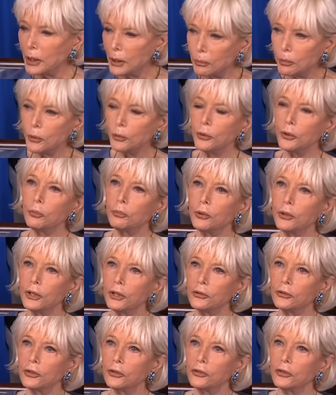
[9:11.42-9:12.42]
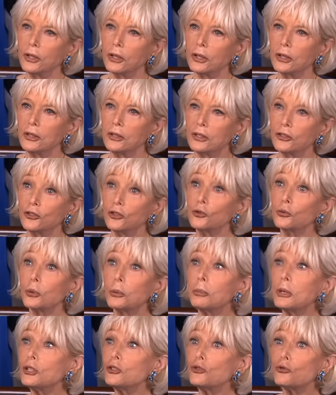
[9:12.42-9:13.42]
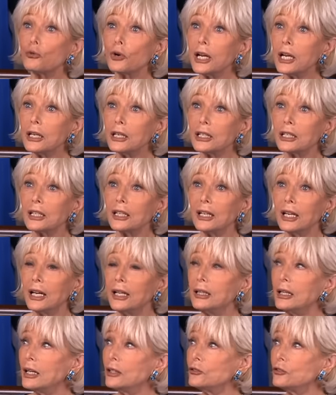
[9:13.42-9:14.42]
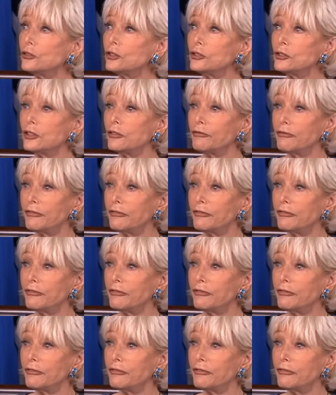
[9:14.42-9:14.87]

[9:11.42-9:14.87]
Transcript: people with pre-existing conditions will be stranded, no, no. and that's just a